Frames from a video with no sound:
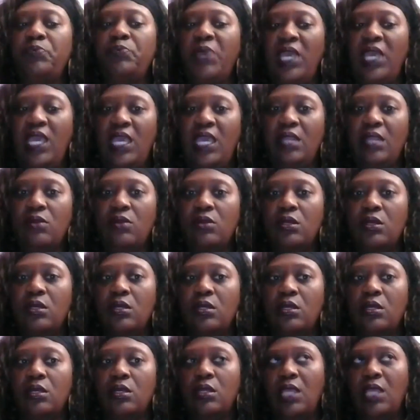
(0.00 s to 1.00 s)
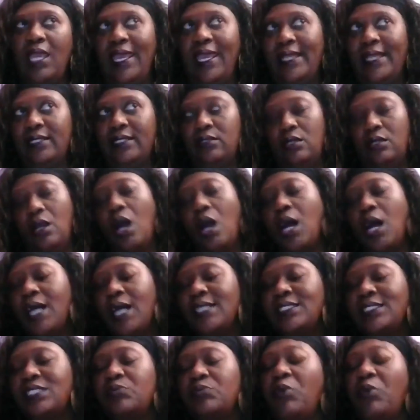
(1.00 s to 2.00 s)
it
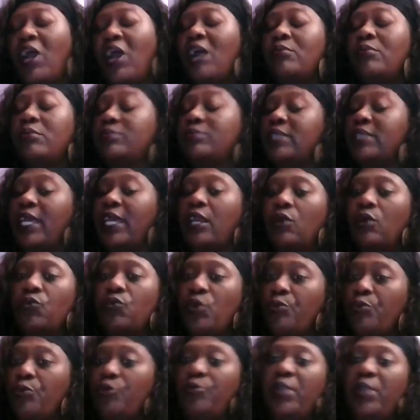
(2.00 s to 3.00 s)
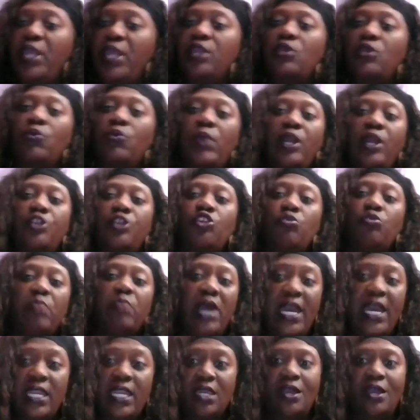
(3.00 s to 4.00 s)
causes problems, like a rubber band around your
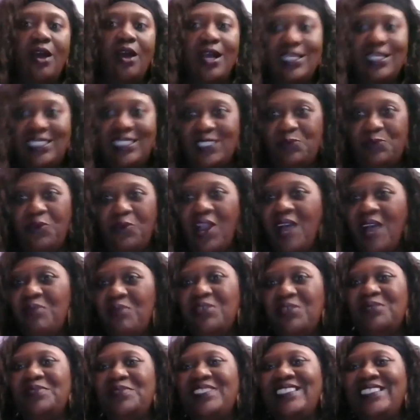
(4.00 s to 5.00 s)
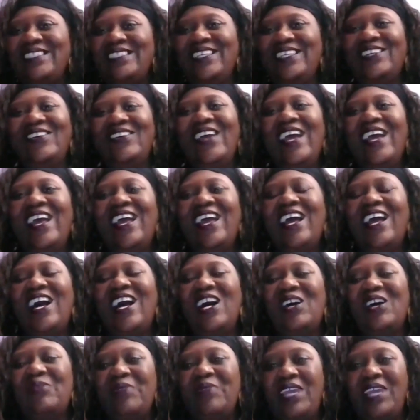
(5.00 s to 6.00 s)
body causes problems, you know.
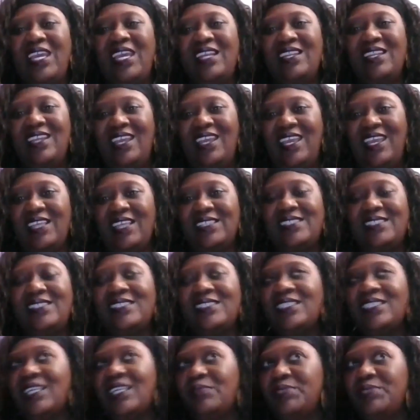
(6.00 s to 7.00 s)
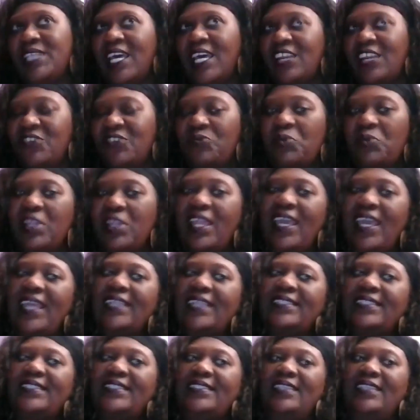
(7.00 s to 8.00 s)
Mm-hmm. It slips out of
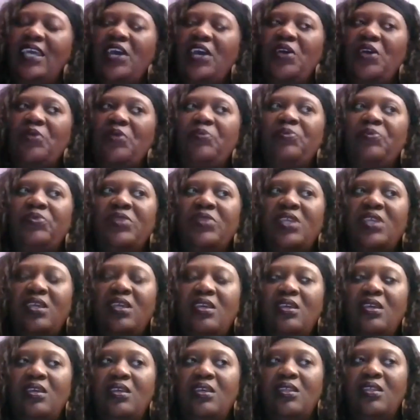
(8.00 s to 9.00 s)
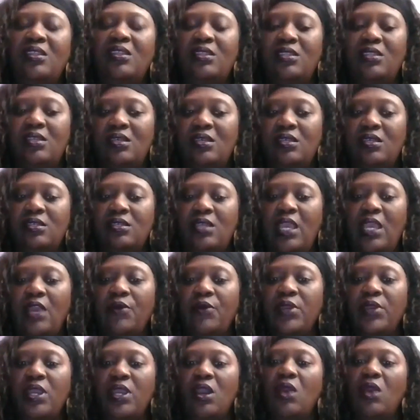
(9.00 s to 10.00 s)
place. The
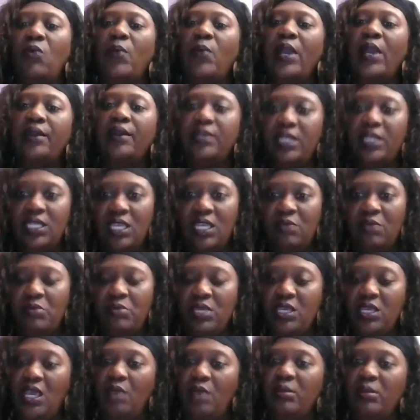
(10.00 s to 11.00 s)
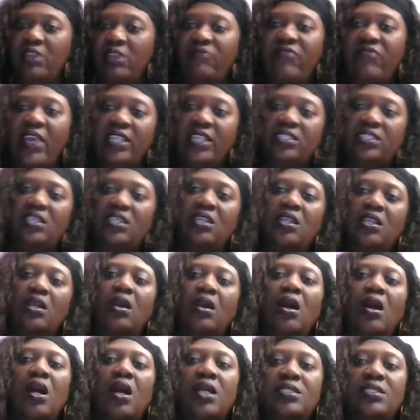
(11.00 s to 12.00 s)
area around it can become infected and
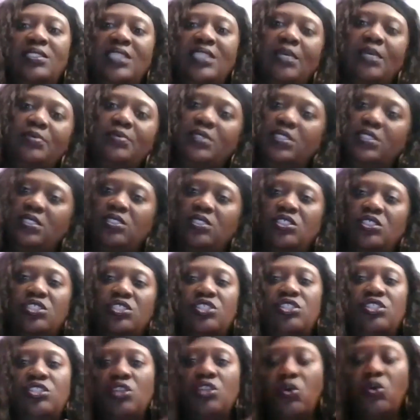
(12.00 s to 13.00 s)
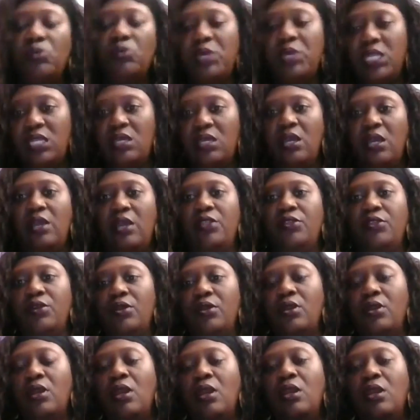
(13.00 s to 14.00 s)
cause sepsis and just so many other